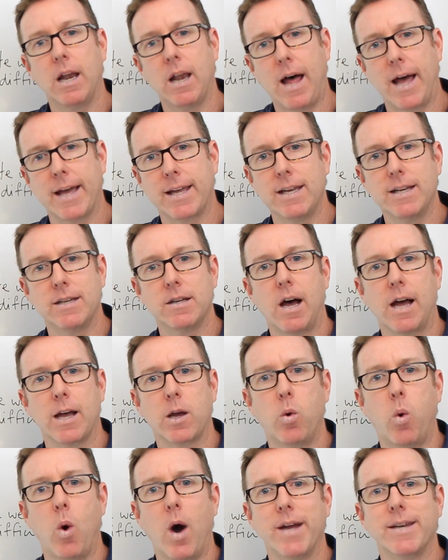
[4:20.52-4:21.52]
like it. I
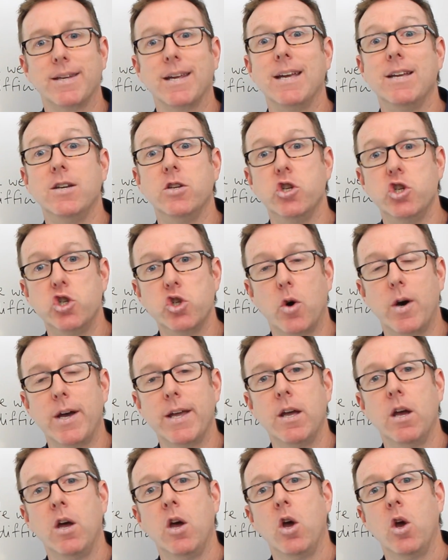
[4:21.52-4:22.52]
quite
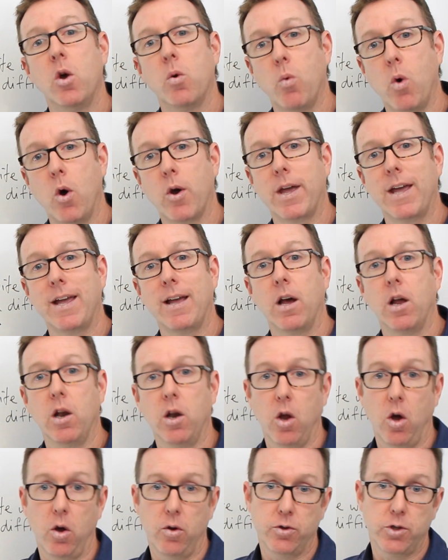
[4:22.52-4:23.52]
enjoy working
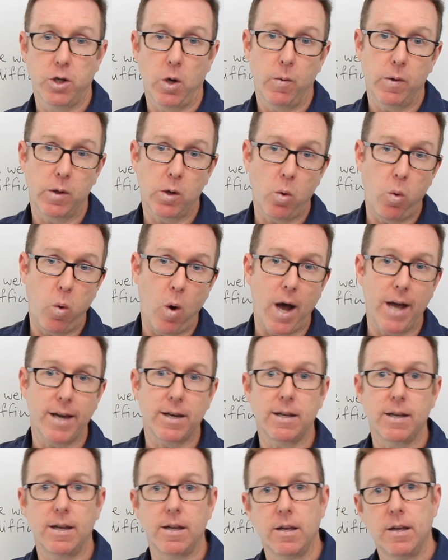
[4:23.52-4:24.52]
alone. So with
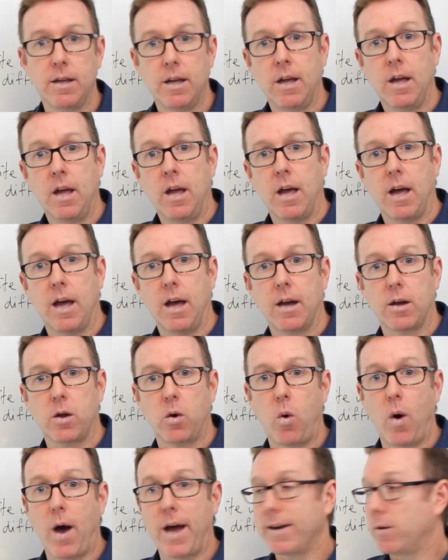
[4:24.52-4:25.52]
quite
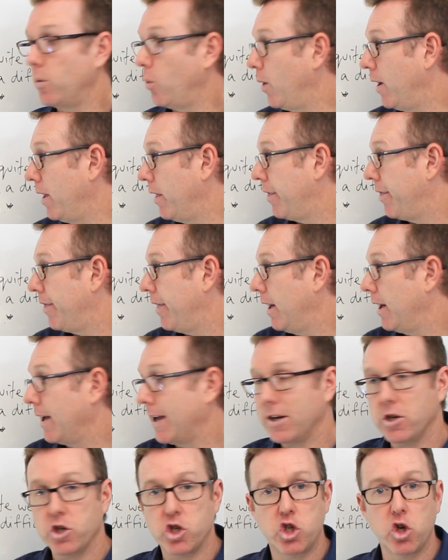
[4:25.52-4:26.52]
with
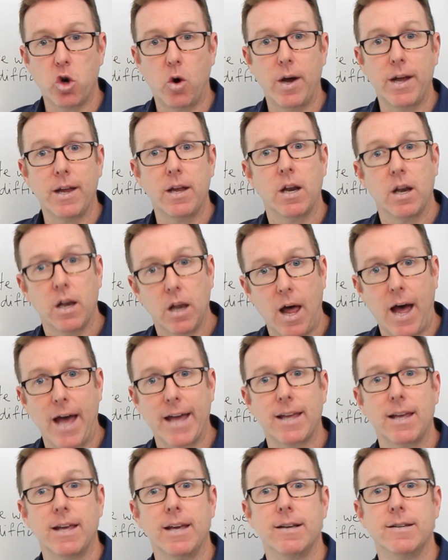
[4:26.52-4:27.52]
enjoy,
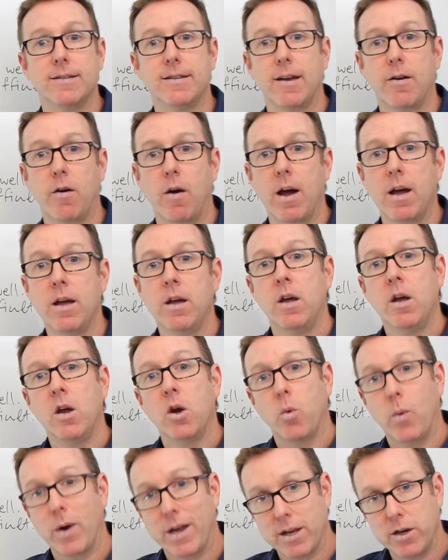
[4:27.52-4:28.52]
like, etc.,
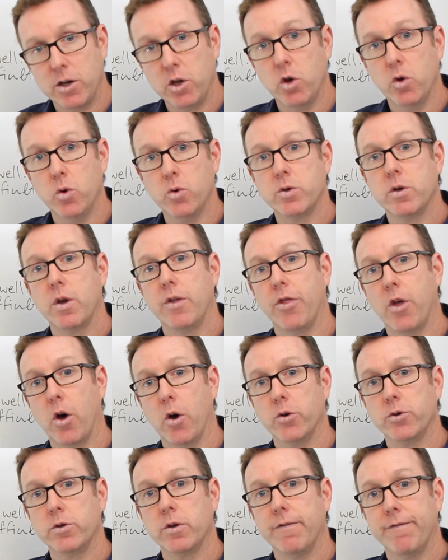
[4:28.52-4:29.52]
we can use
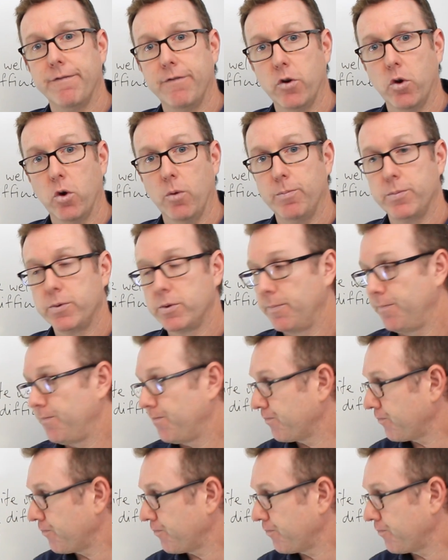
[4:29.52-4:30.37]
those verbs.